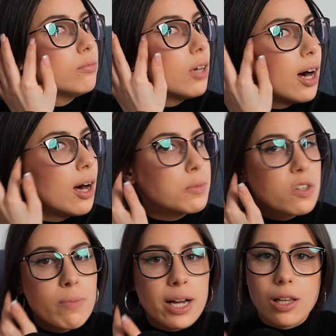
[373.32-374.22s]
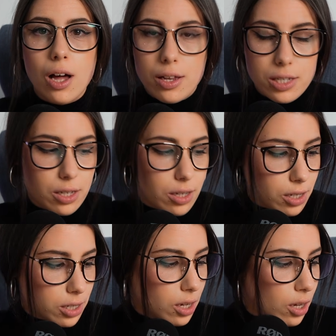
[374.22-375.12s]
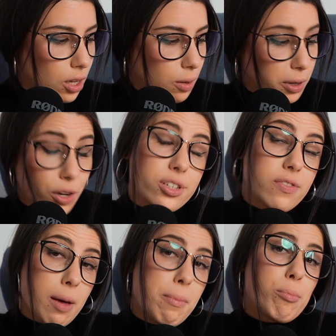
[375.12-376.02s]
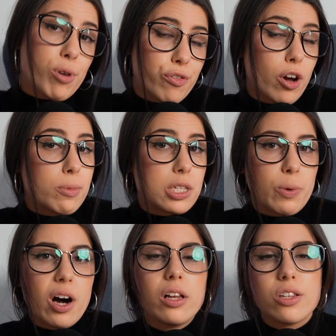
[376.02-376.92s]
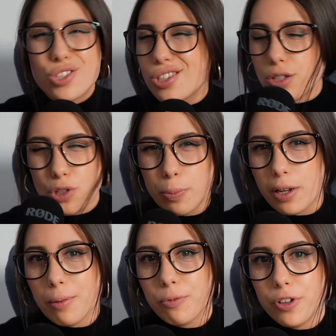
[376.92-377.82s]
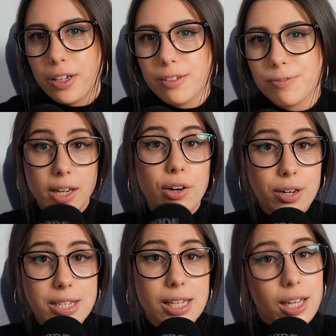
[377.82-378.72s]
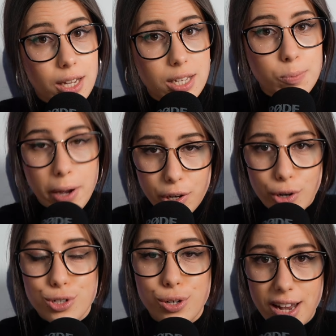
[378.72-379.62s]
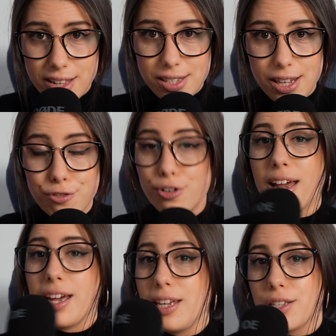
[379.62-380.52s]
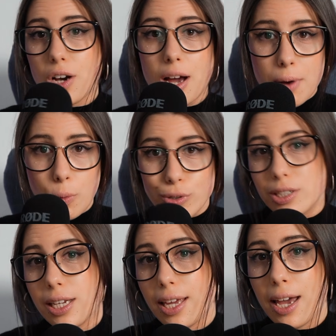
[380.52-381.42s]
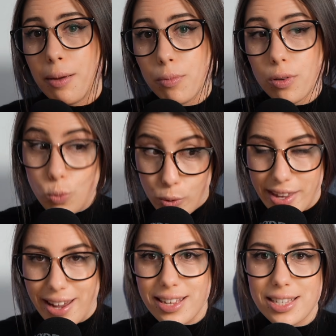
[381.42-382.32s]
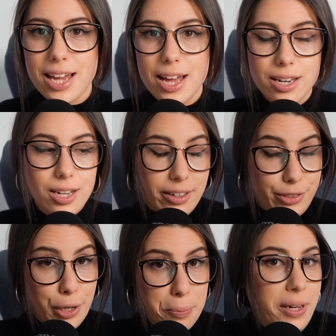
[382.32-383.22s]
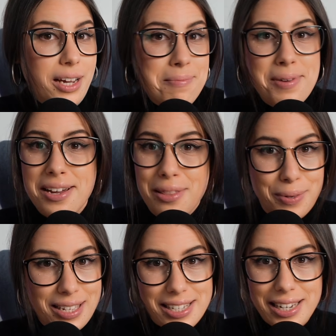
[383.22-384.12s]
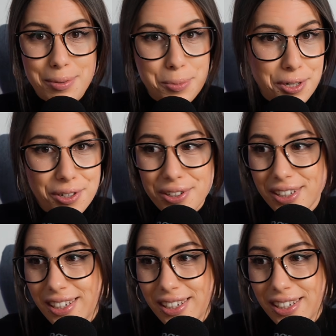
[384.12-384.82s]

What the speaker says: arms of my glasses. Because of that memory foam as well, it's just super comfy. It honestly is my go-to headset for any time I want to game with a headset. I don't pick up my other ones anymore.